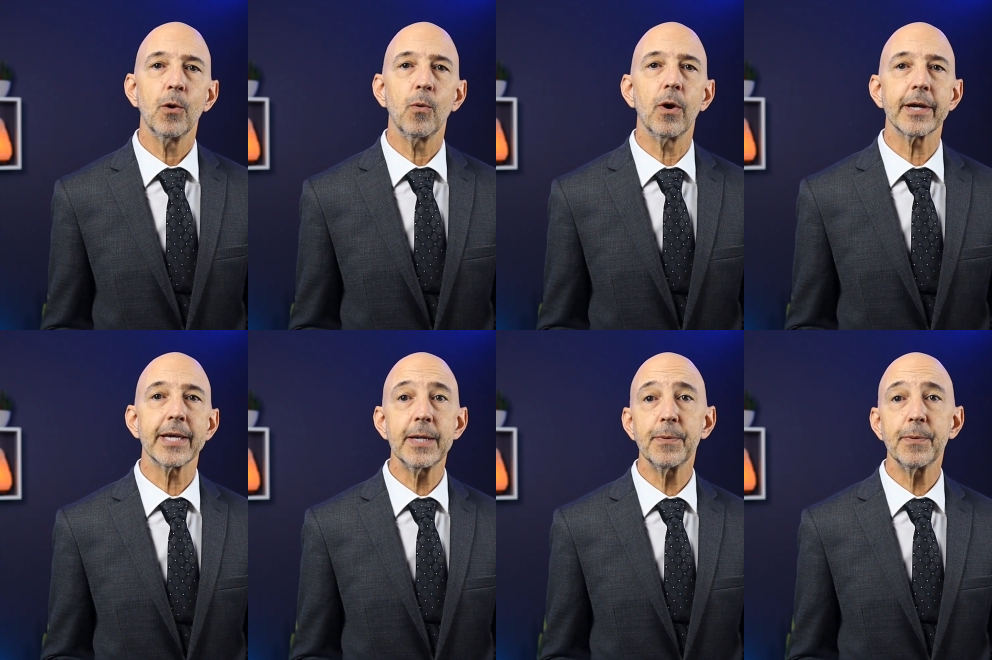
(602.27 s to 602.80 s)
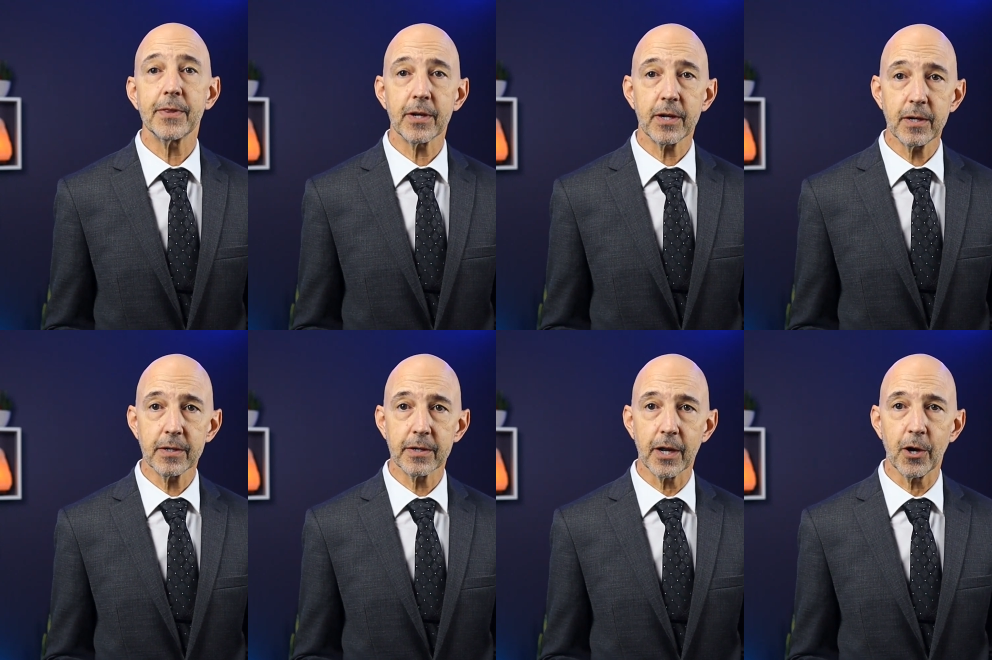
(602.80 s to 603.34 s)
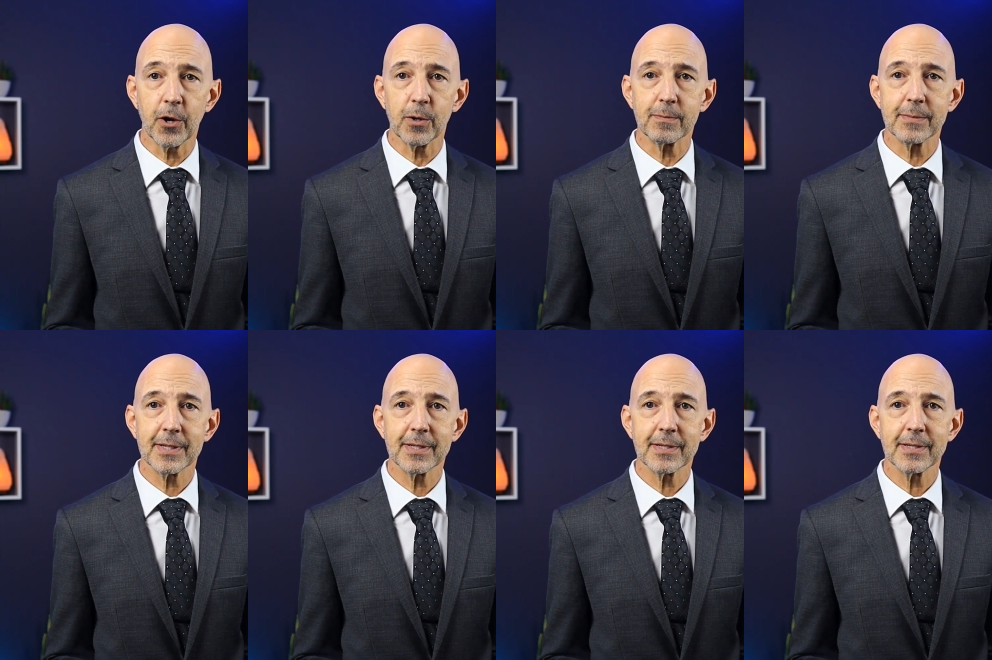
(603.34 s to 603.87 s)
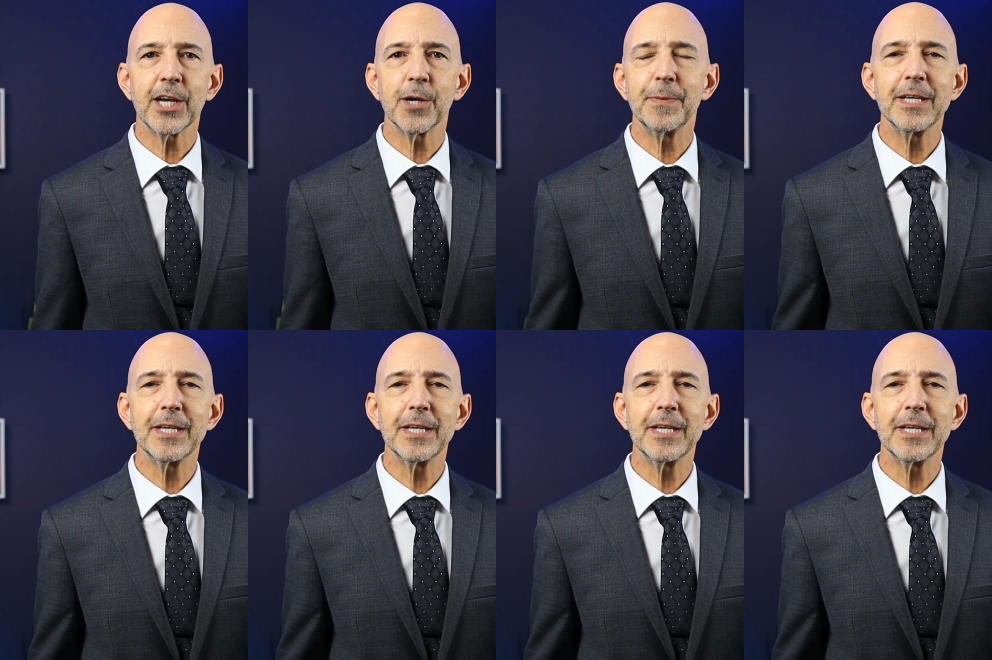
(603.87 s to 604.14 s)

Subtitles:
while keeping the current home. It could